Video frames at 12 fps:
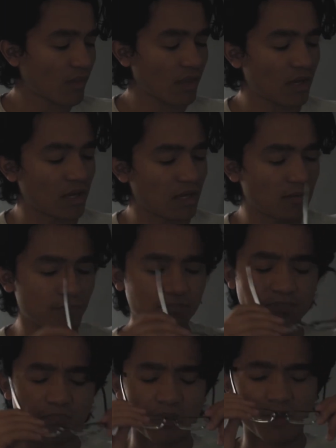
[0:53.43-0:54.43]
I
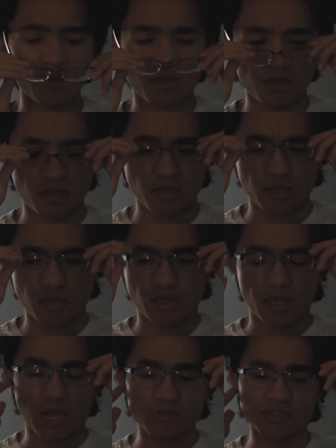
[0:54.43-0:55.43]

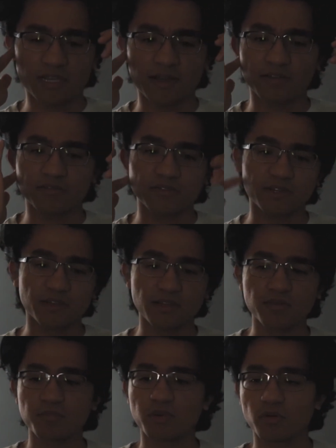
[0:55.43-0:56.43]
was kind of in a
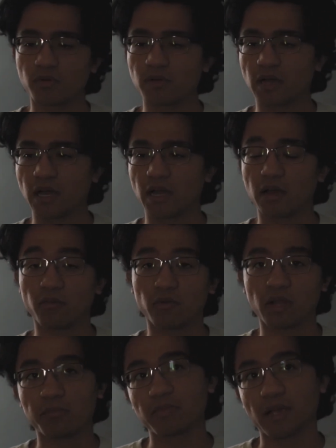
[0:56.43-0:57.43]
limbo.
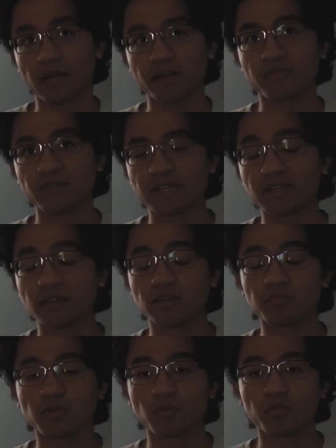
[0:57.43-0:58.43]
I'm kind of in a
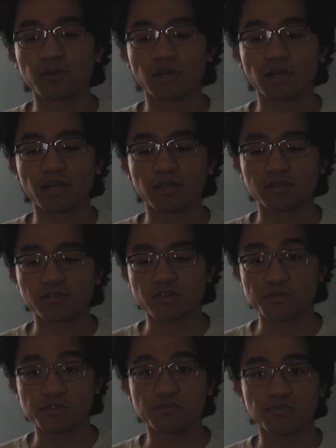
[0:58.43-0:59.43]
limbo, but in
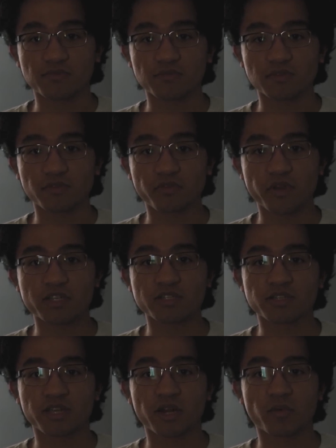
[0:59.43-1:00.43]
terms of the
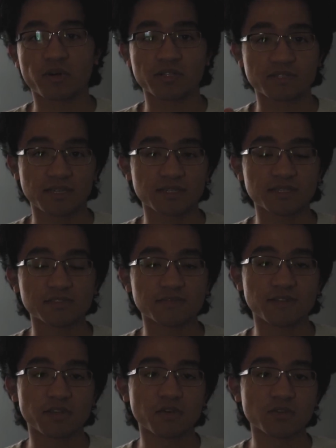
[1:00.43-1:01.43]
direction that I want to take these
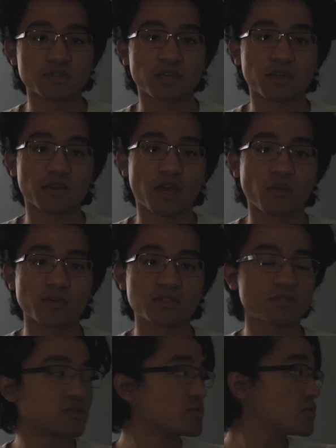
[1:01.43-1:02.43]
videos, I
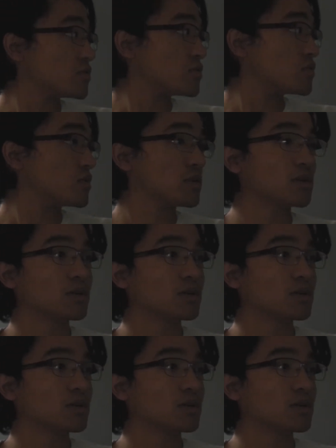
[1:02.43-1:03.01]
wasn't too